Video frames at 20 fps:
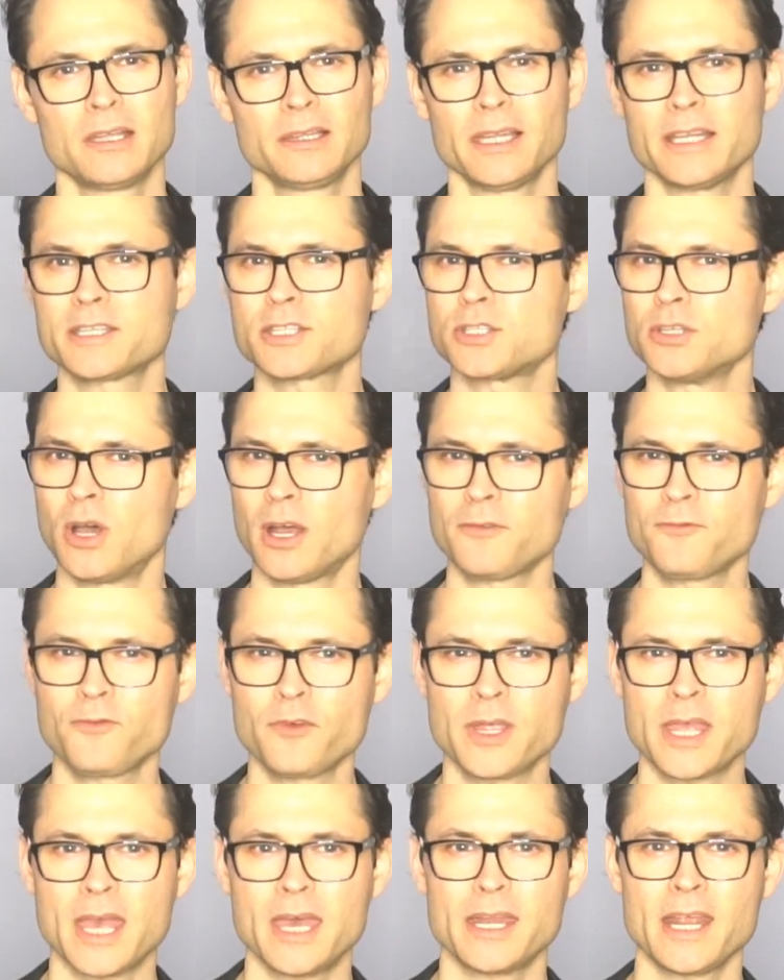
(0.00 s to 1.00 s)
Let's not
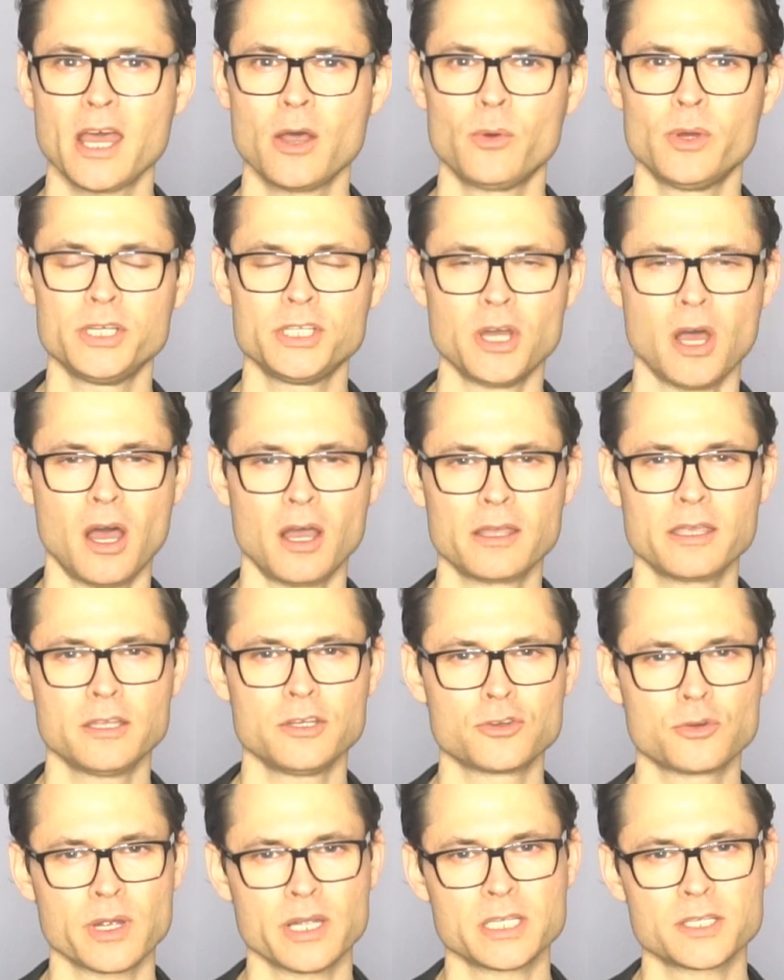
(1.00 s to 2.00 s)
forget how a dog
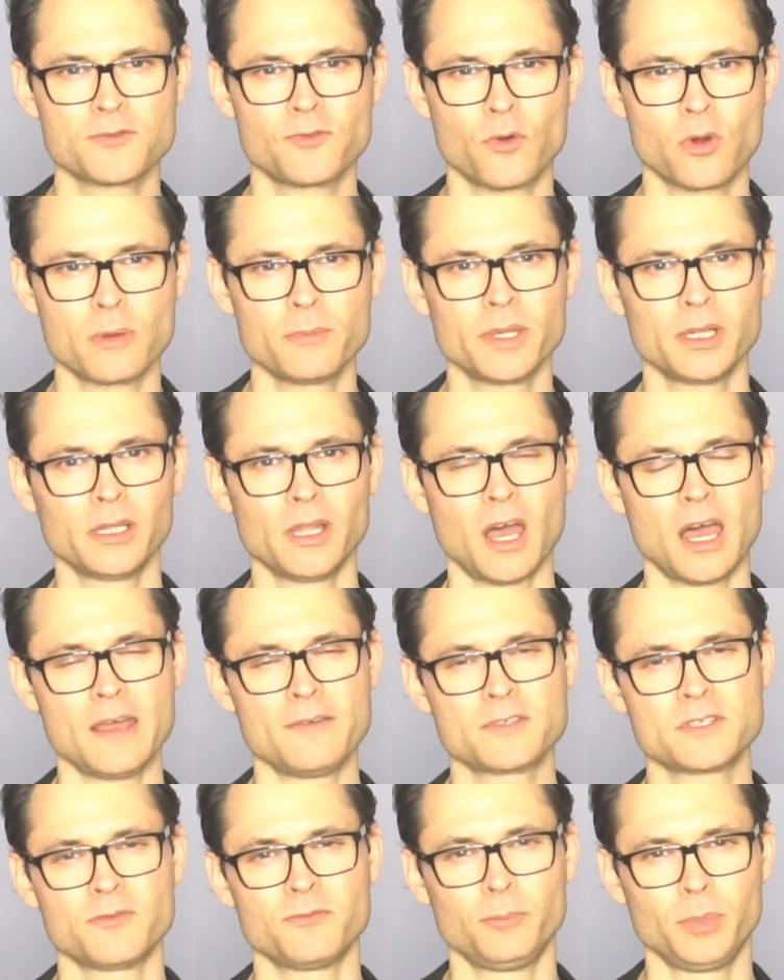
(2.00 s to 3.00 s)
can transform the
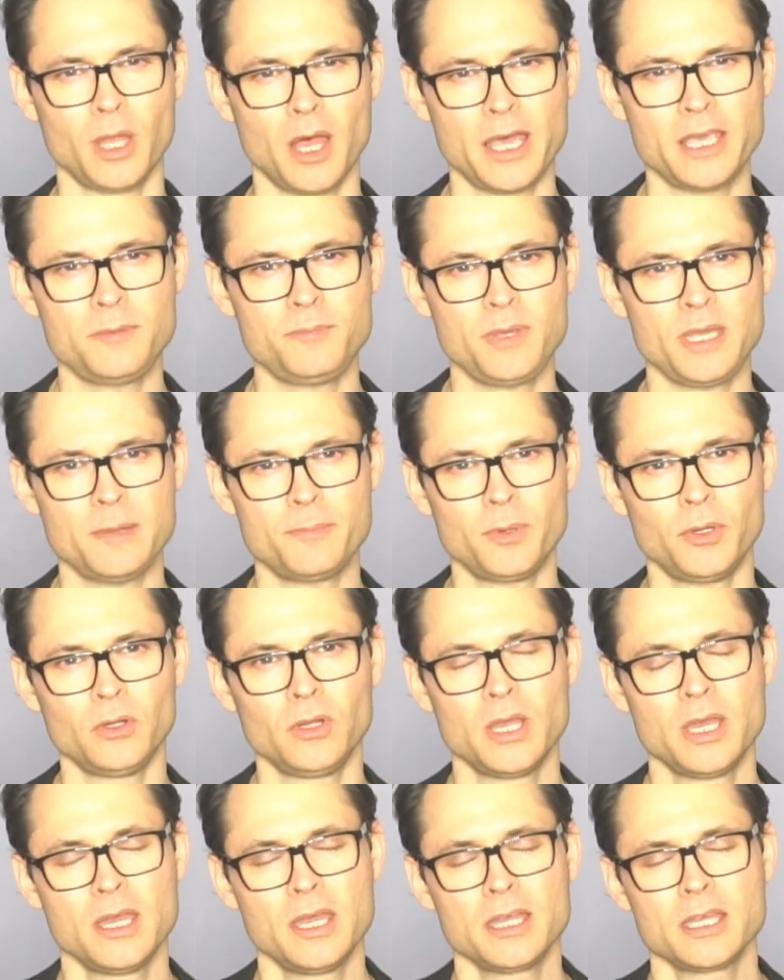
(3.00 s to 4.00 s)
lives of blind
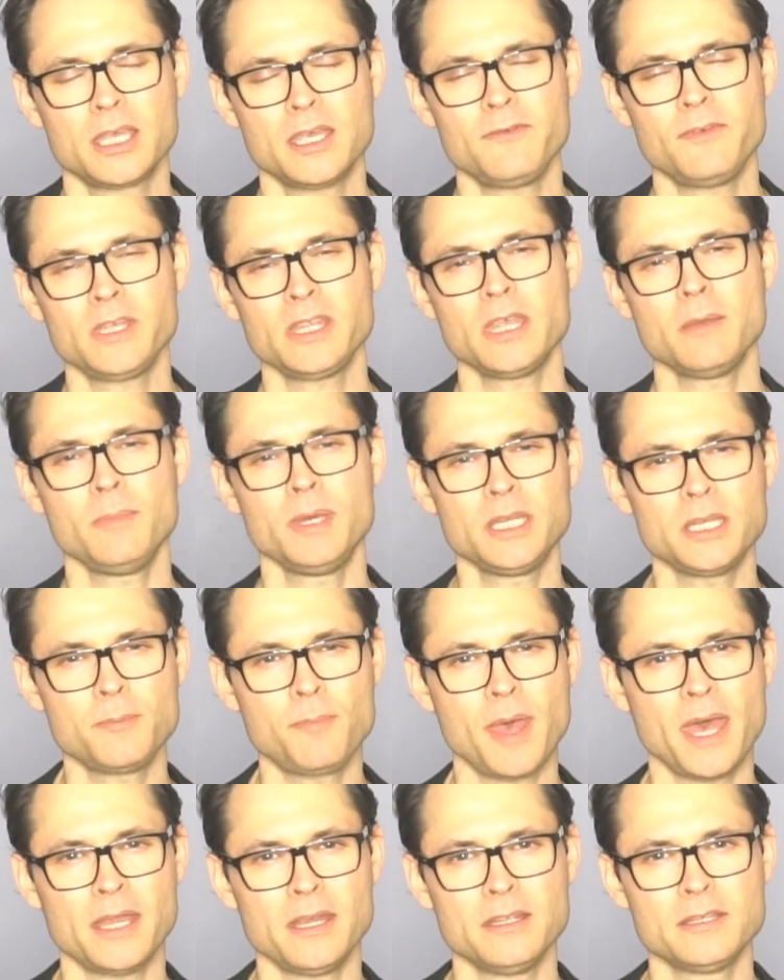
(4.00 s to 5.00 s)
people, giving them
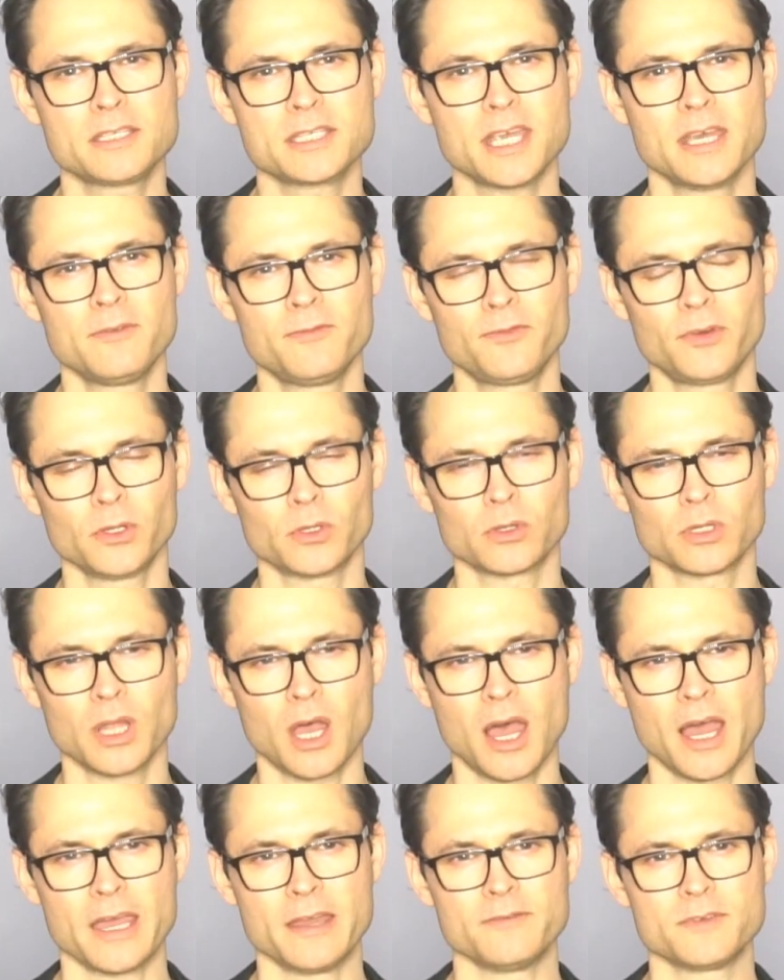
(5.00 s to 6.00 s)
independence and fuller
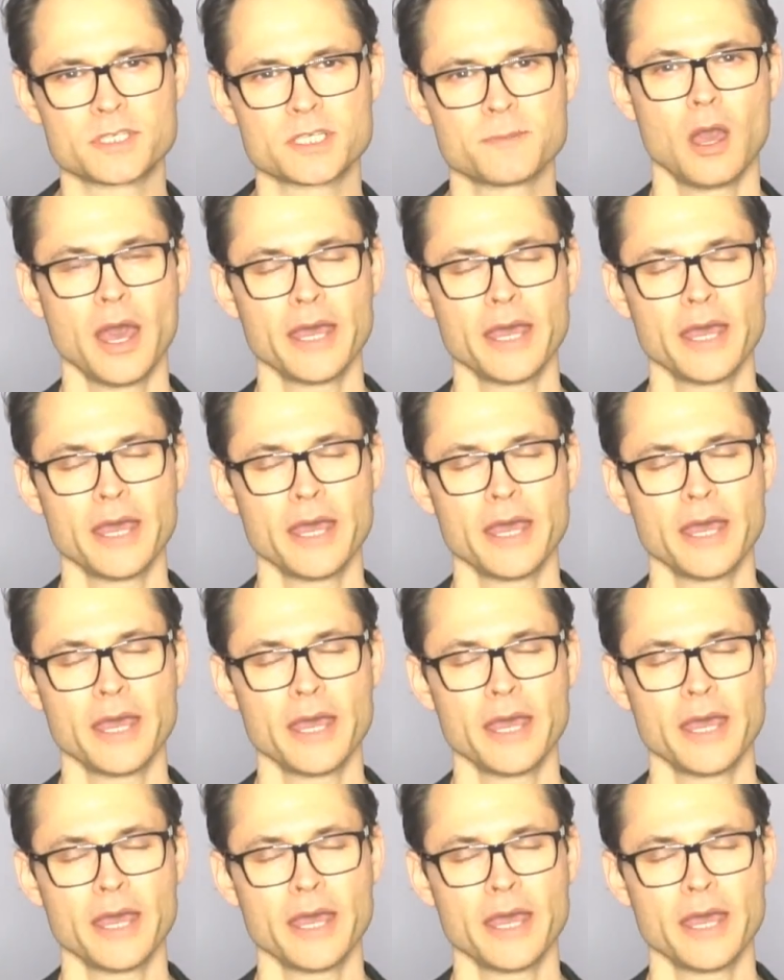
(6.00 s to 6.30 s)
lives.